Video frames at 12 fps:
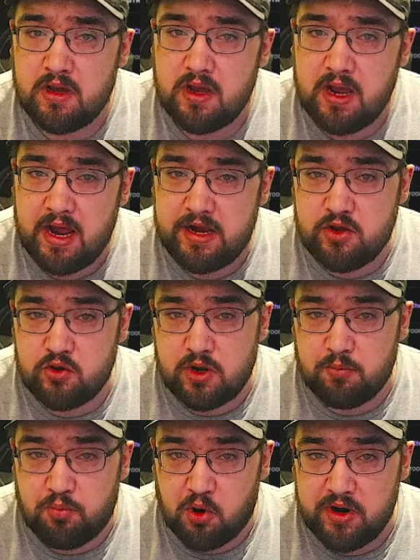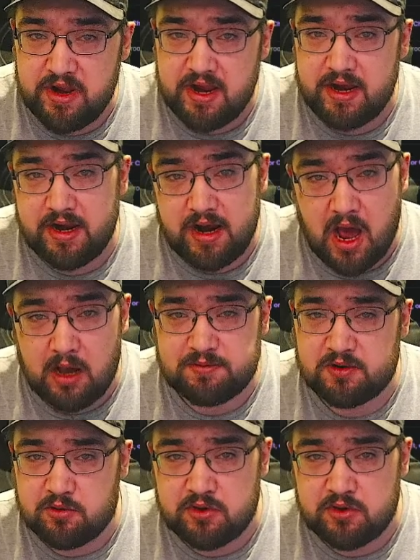and you can put in an optical